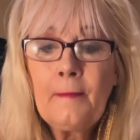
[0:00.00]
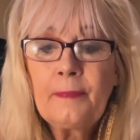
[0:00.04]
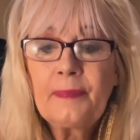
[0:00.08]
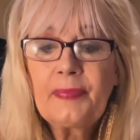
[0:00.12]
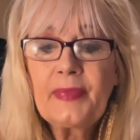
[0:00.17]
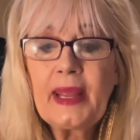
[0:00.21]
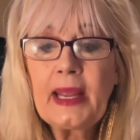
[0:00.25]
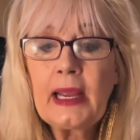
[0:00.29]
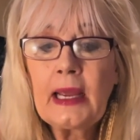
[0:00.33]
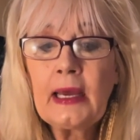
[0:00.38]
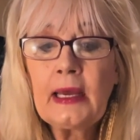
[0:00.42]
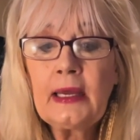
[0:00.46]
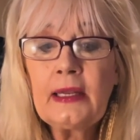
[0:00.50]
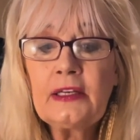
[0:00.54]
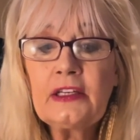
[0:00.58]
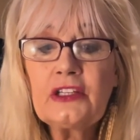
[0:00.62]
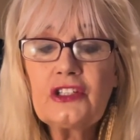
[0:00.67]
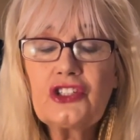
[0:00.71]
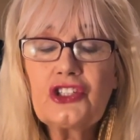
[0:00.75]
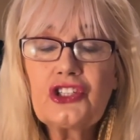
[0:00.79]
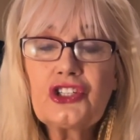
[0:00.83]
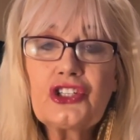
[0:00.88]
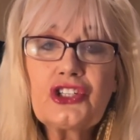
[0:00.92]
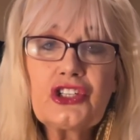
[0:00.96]
And
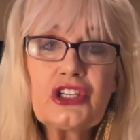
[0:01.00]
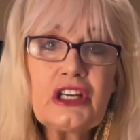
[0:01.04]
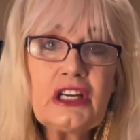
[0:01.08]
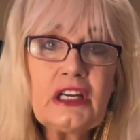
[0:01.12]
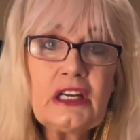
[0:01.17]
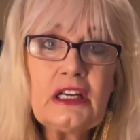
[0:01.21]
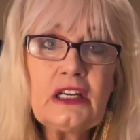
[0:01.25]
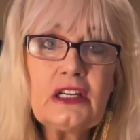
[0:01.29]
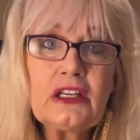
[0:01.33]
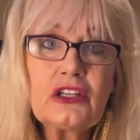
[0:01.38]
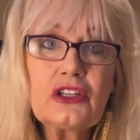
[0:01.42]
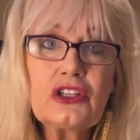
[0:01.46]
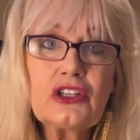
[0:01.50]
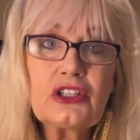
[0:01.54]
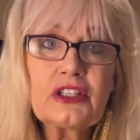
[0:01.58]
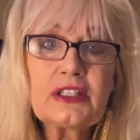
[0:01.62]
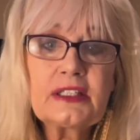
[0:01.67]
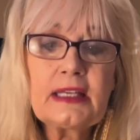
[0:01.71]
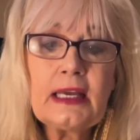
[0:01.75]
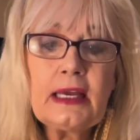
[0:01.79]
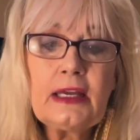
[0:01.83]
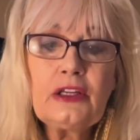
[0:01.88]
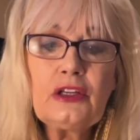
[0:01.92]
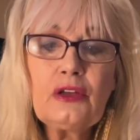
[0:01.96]
she
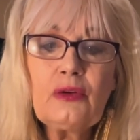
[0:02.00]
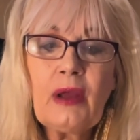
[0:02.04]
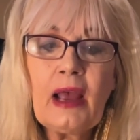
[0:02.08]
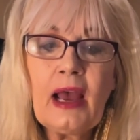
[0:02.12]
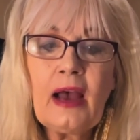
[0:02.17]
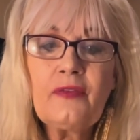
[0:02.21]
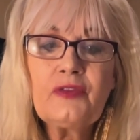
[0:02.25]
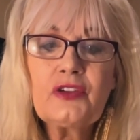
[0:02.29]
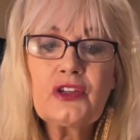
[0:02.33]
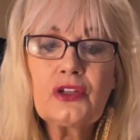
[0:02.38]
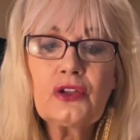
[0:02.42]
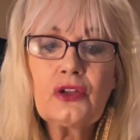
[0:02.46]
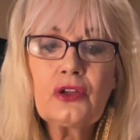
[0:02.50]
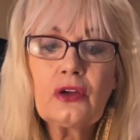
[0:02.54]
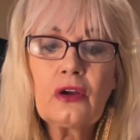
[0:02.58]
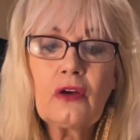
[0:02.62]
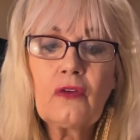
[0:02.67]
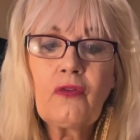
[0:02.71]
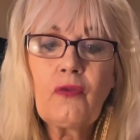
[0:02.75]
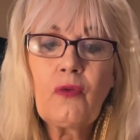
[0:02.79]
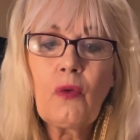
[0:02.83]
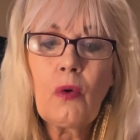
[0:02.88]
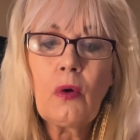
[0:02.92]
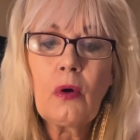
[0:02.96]
said you have to look
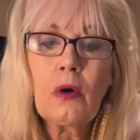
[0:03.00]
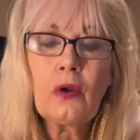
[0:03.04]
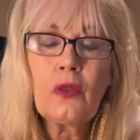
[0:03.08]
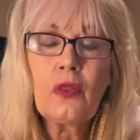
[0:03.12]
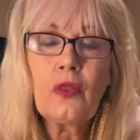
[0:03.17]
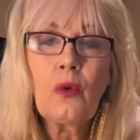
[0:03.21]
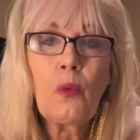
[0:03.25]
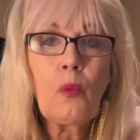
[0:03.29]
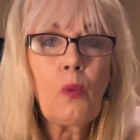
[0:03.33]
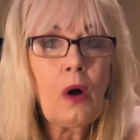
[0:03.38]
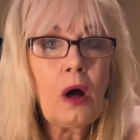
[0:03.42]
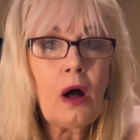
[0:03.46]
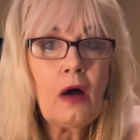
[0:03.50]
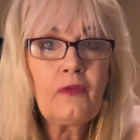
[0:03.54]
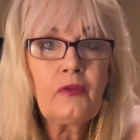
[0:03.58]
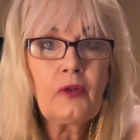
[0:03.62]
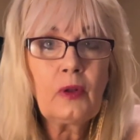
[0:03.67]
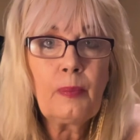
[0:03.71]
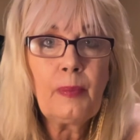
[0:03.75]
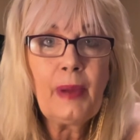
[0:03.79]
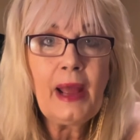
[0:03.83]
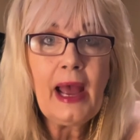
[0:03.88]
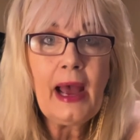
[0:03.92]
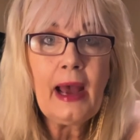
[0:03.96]
for the
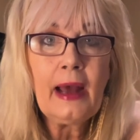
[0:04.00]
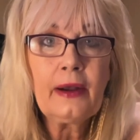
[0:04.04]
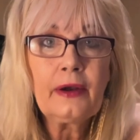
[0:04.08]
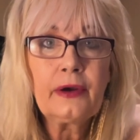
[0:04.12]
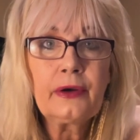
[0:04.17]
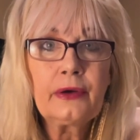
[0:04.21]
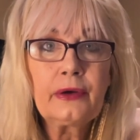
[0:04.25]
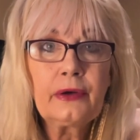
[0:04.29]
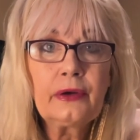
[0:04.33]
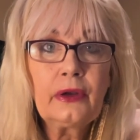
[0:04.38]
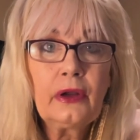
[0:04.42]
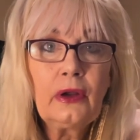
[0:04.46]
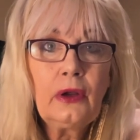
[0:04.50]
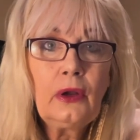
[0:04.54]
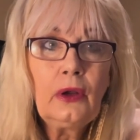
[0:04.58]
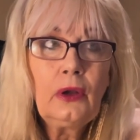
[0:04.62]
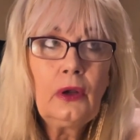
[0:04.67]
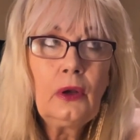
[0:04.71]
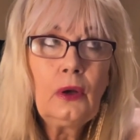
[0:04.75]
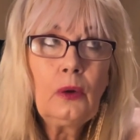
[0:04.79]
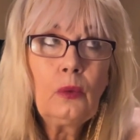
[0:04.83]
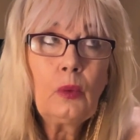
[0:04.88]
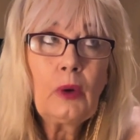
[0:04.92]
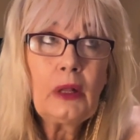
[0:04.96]
waffle pattern.
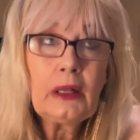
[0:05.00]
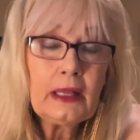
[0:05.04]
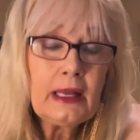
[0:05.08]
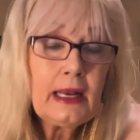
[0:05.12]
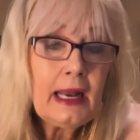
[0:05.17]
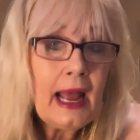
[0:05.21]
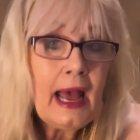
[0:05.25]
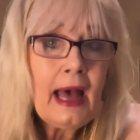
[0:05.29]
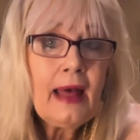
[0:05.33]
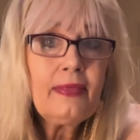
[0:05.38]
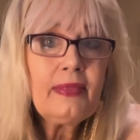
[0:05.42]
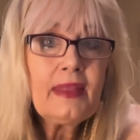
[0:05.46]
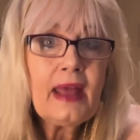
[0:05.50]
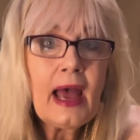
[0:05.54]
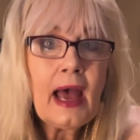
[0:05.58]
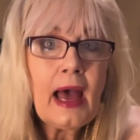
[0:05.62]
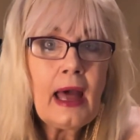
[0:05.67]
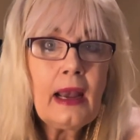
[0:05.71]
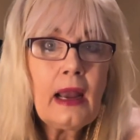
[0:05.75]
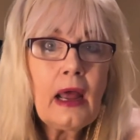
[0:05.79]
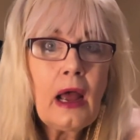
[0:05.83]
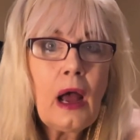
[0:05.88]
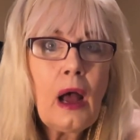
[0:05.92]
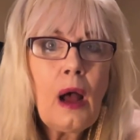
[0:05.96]
Well, it had
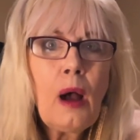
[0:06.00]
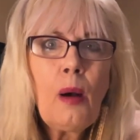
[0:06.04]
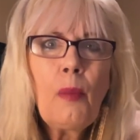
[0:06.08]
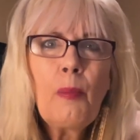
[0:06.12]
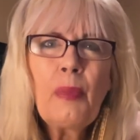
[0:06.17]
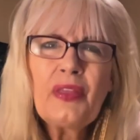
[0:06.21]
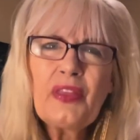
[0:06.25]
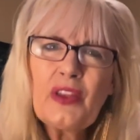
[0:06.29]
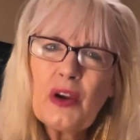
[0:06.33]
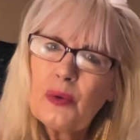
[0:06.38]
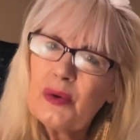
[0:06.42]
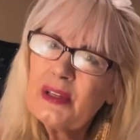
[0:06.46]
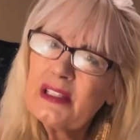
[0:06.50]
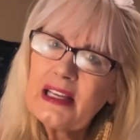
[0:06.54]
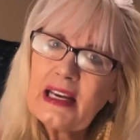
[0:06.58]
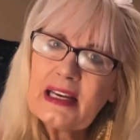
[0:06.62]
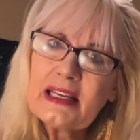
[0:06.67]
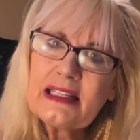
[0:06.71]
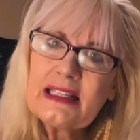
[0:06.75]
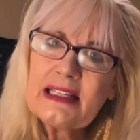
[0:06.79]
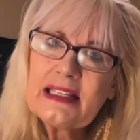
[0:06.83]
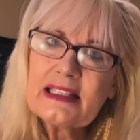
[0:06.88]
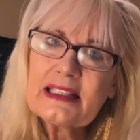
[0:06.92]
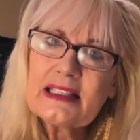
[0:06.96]
that, but there was
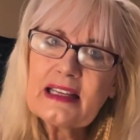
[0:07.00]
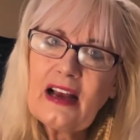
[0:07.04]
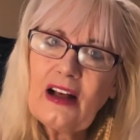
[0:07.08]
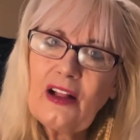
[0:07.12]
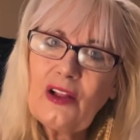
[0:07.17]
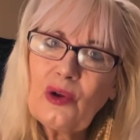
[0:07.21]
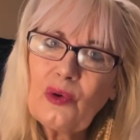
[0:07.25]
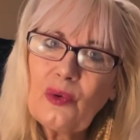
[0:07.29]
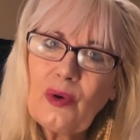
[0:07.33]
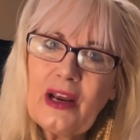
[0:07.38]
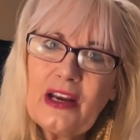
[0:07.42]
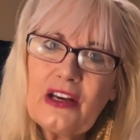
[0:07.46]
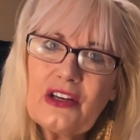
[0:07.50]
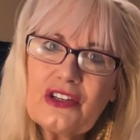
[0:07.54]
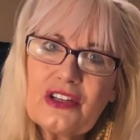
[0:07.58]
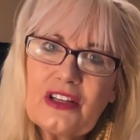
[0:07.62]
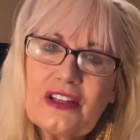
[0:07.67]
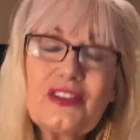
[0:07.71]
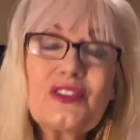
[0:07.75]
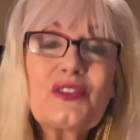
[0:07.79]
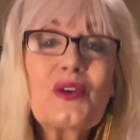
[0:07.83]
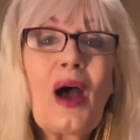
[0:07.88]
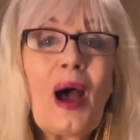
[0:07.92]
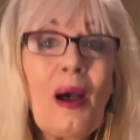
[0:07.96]
like
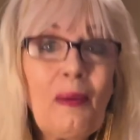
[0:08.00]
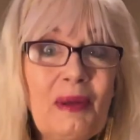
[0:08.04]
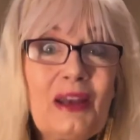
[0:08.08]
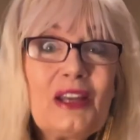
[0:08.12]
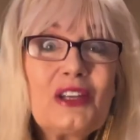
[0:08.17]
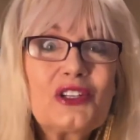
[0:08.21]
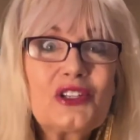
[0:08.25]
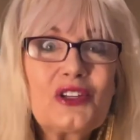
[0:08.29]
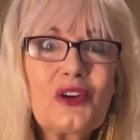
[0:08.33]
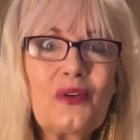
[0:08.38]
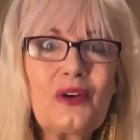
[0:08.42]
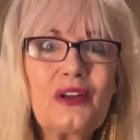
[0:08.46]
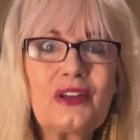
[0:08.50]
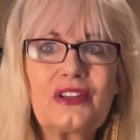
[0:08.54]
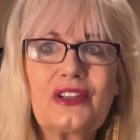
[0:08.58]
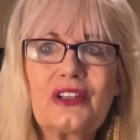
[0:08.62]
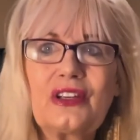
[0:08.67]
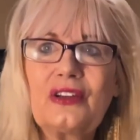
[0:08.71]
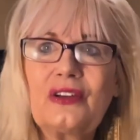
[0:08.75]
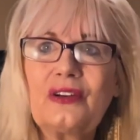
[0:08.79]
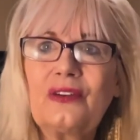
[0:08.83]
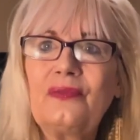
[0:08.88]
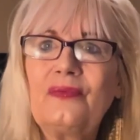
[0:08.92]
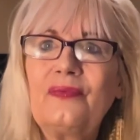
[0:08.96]
discoloration. So I'm going to show it to
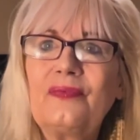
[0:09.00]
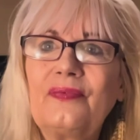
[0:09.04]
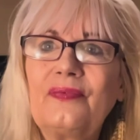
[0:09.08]
you.